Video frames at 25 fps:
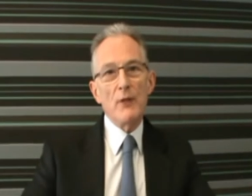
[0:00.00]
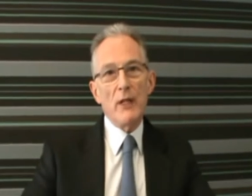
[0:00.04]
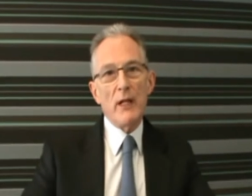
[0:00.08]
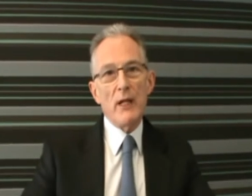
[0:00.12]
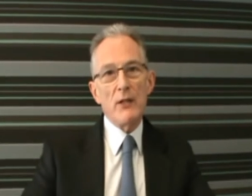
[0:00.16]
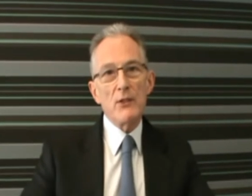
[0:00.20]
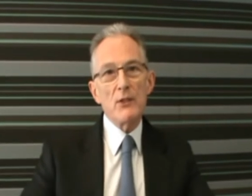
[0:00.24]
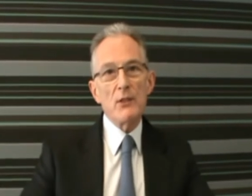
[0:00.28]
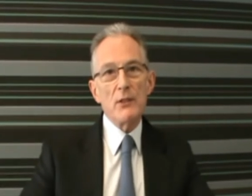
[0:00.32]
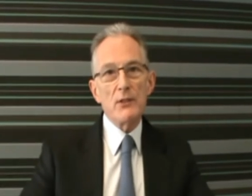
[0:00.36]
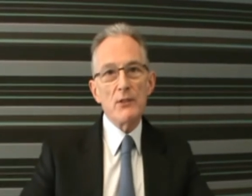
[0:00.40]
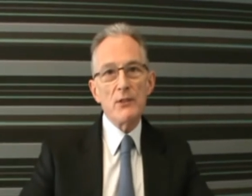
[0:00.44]
all
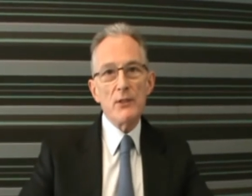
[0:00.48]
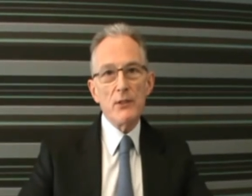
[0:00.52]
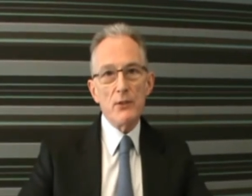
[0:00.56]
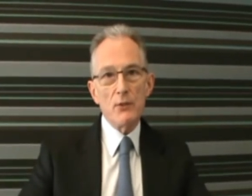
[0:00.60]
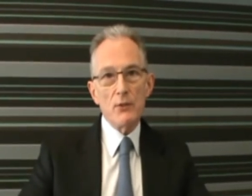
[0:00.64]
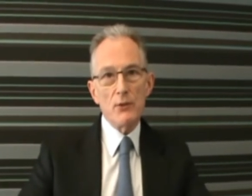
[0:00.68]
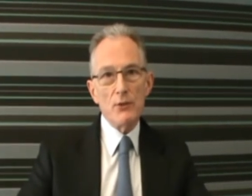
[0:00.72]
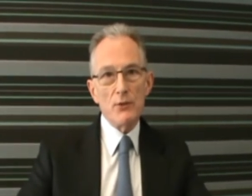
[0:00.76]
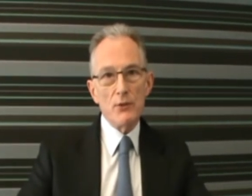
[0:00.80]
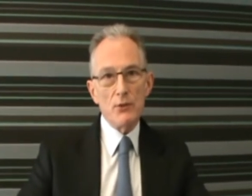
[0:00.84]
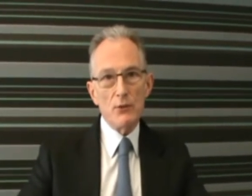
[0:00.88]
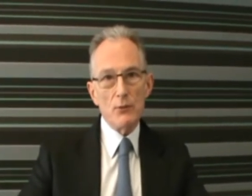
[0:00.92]
financial
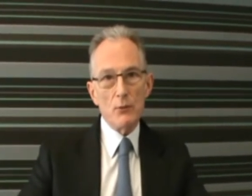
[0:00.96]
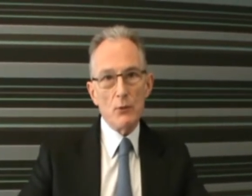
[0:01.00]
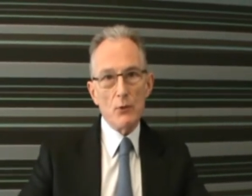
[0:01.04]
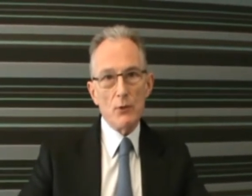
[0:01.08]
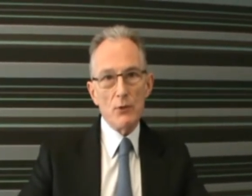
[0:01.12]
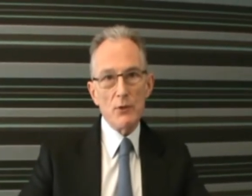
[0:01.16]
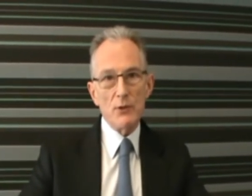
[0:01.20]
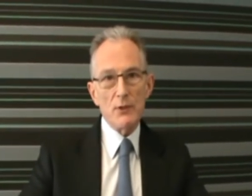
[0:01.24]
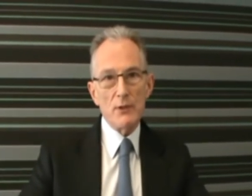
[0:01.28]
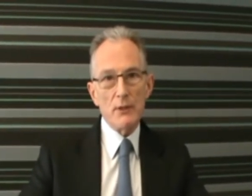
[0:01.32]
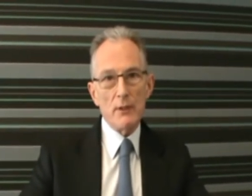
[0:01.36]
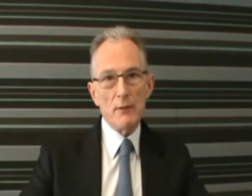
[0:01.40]
institutions,
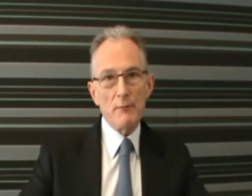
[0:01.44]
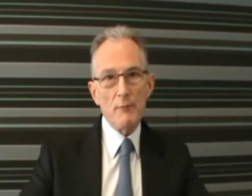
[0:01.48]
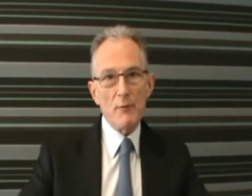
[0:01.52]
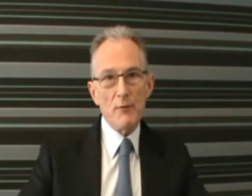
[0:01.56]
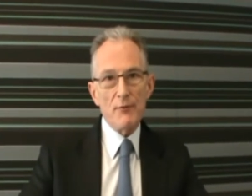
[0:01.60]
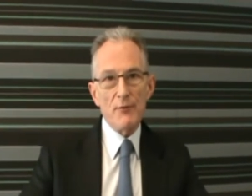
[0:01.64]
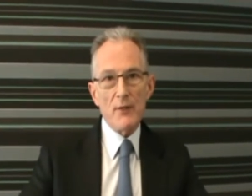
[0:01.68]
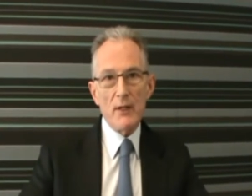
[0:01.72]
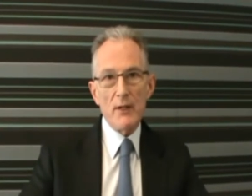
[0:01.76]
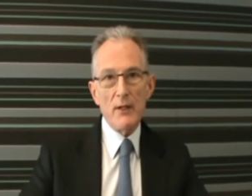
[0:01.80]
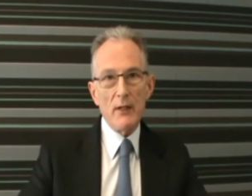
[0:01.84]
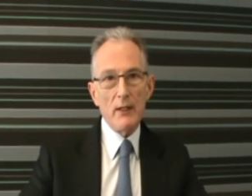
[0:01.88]
was um,
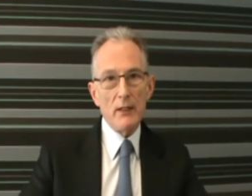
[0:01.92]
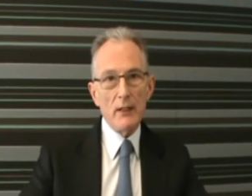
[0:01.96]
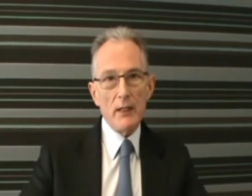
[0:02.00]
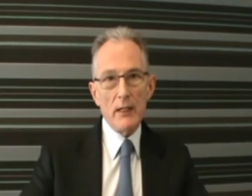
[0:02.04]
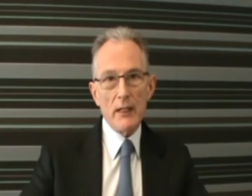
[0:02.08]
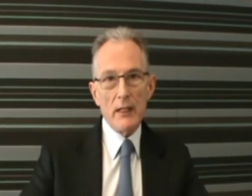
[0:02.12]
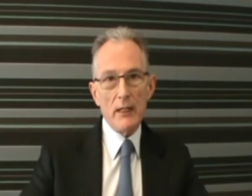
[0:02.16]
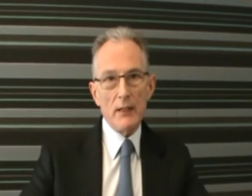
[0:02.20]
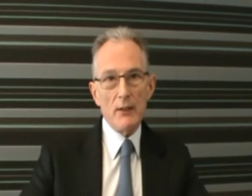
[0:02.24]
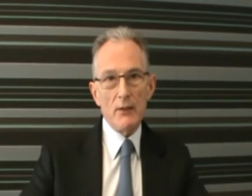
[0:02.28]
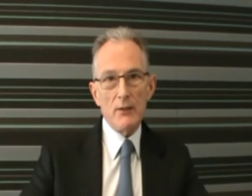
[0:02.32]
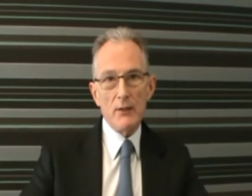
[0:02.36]
funding
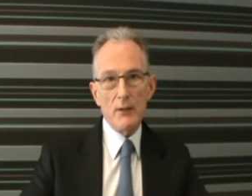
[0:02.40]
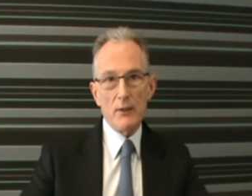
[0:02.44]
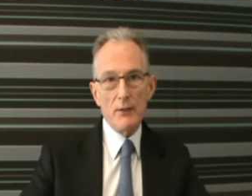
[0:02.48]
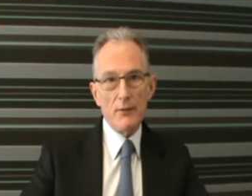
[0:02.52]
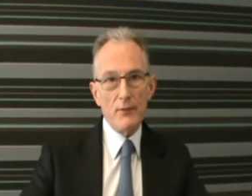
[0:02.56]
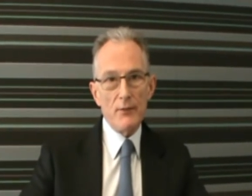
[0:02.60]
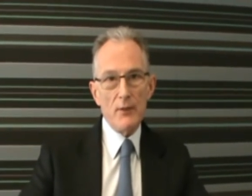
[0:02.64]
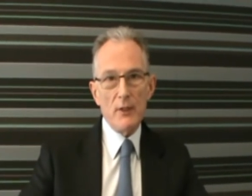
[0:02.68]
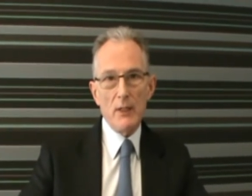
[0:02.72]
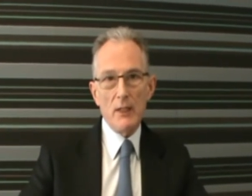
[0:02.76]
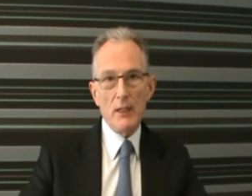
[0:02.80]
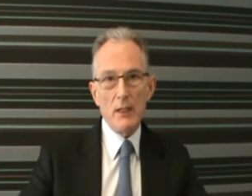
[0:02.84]
and uh,
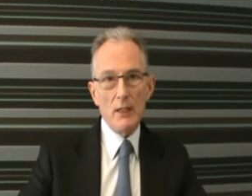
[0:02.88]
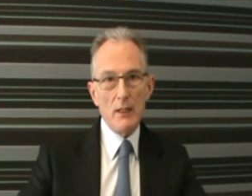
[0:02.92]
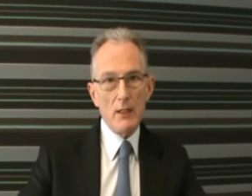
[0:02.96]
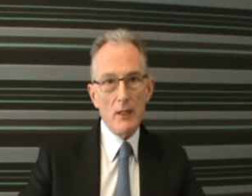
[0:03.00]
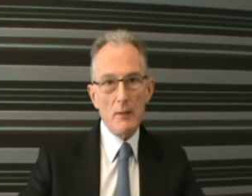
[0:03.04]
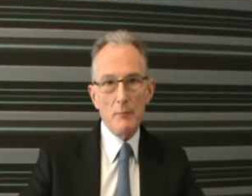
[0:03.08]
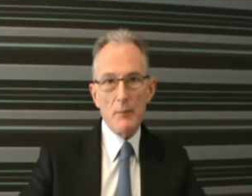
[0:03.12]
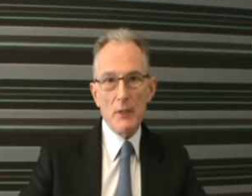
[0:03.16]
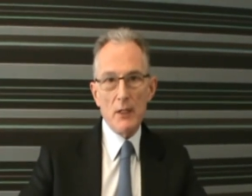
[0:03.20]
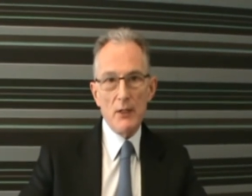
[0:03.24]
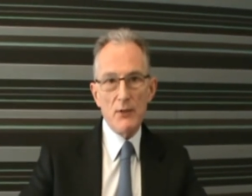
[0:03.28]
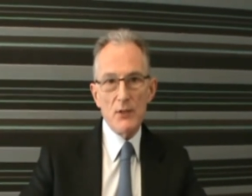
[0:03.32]

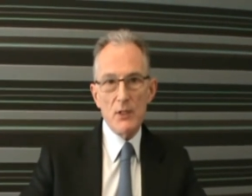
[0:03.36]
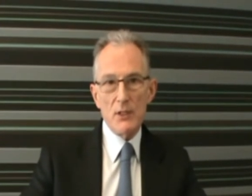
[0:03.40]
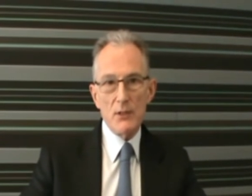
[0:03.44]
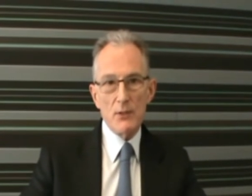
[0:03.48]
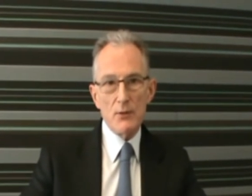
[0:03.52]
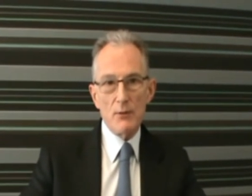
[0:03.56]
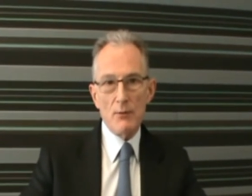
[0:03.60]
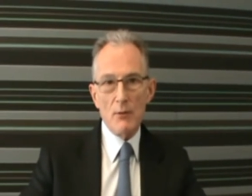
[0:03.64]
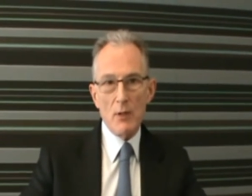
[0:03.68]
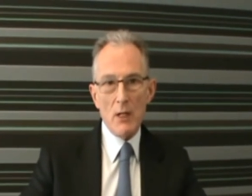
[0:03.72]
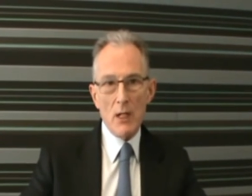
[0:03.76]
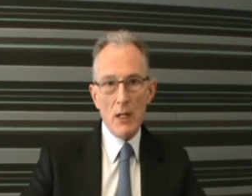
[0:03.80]
the ability
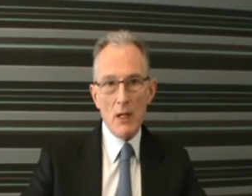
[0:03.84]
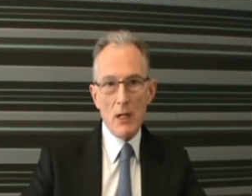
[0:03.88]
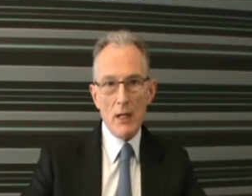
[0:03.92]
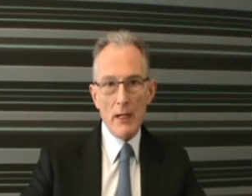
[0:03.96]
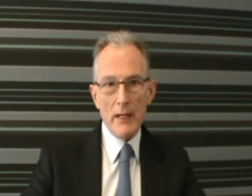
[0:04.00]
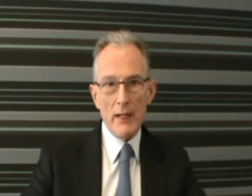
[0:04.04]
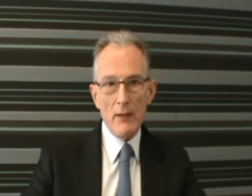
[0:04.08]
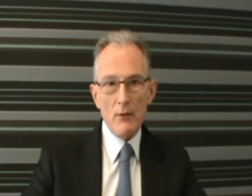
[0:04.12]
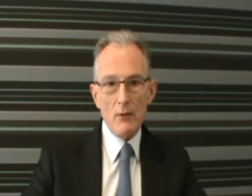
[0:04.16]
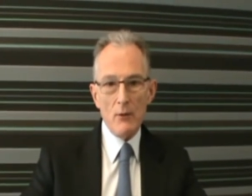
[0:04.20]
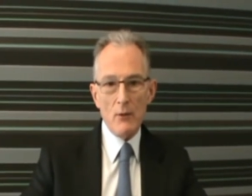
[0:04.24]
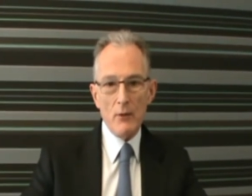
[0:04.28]
to
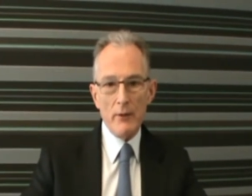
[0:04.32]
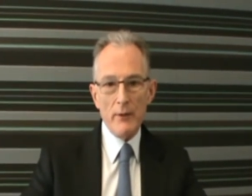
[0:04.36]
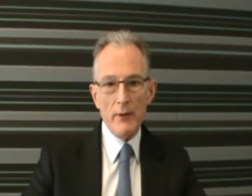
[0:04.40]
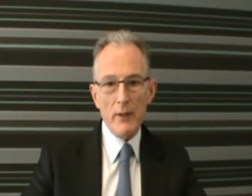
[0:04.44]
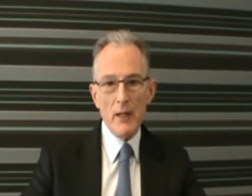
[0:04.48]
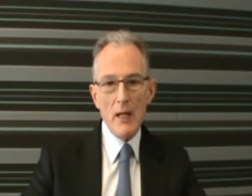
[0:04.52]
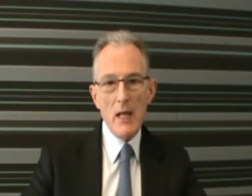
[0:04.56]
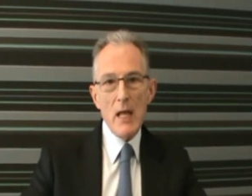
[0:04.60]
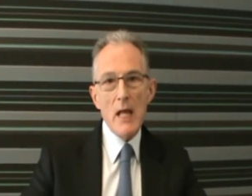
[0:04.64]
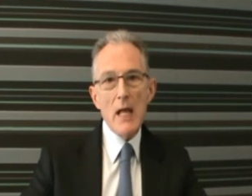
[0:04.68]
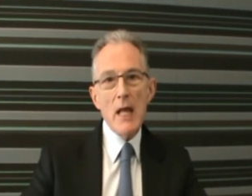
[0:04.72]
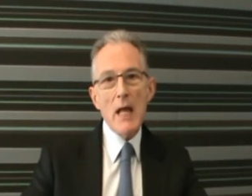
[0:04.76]
rely
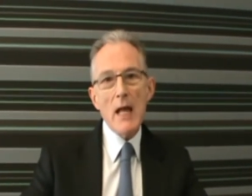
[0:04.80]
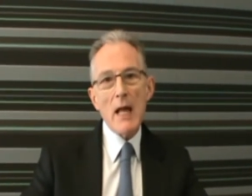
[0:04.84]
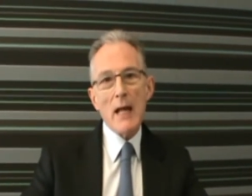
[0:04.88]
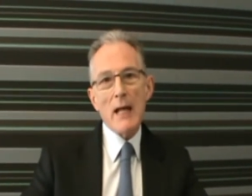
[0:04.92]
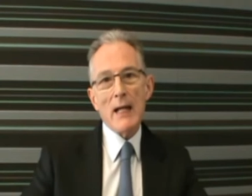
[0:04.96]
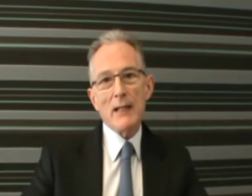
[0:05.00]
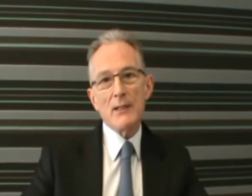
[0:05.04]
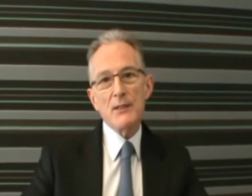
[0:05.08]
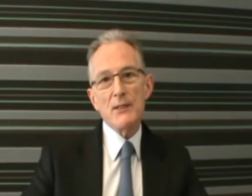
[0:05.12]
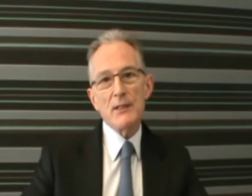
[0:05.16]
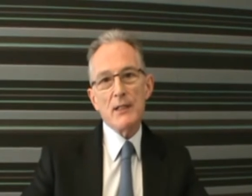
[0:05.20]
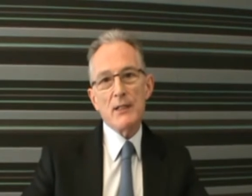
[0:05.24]
on
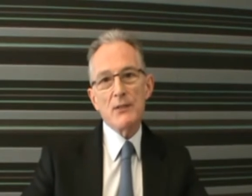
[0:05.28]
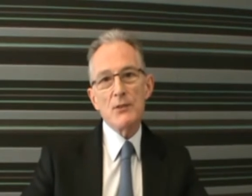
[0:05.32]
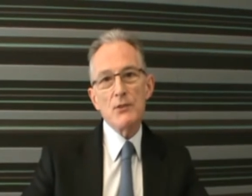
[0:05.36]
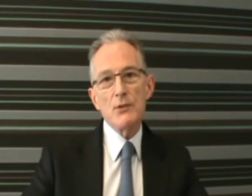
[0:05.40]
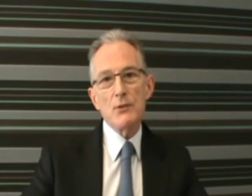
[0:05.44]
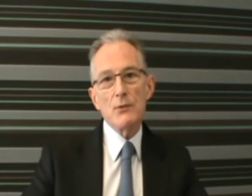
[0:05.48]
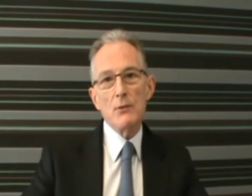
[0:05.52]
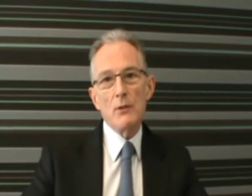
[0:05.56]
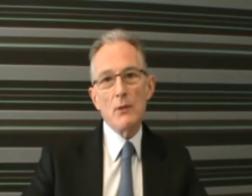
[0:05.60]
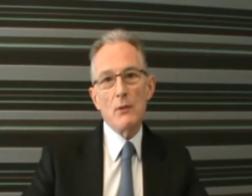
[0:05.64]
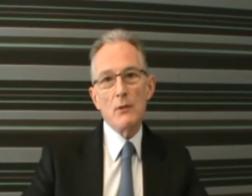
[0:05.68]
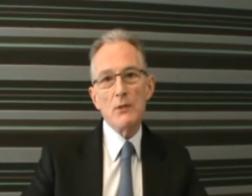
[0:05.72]

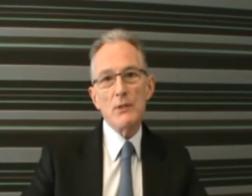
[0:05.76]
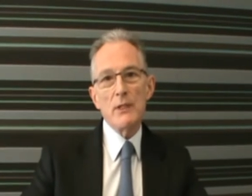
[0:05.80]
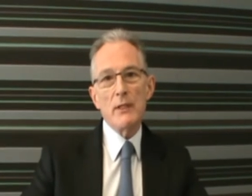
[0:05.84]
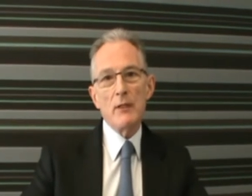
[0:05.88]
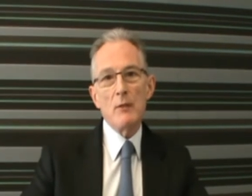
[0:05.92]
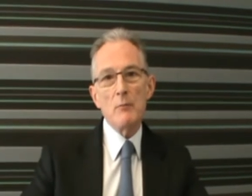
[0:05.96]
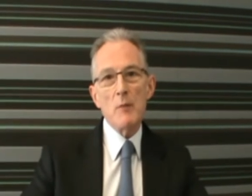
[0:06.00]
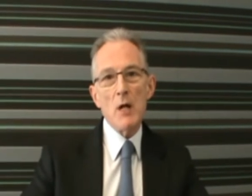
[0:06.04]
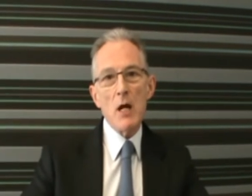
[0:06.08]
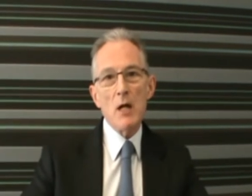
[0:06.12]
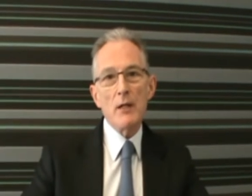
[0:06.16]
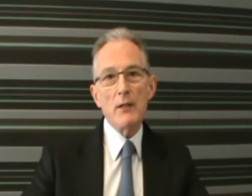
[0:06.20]
access to
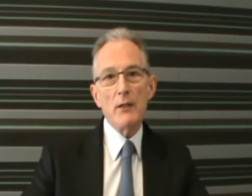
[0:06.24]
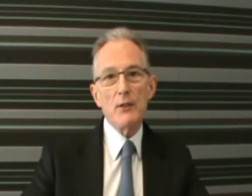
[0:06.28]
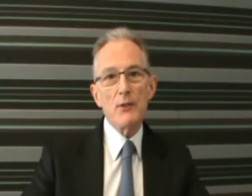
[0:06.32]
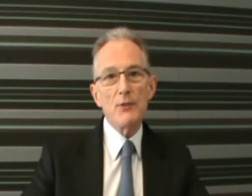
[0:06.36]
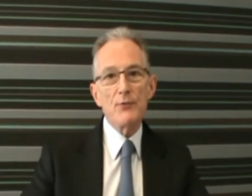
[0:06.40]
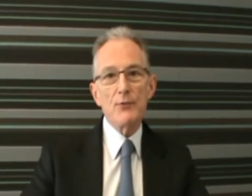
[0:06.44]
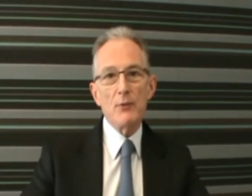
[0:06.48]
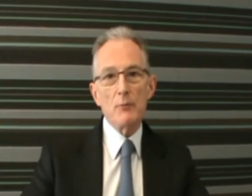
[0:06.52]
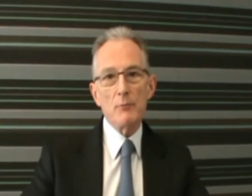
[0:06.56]
wholesale markets.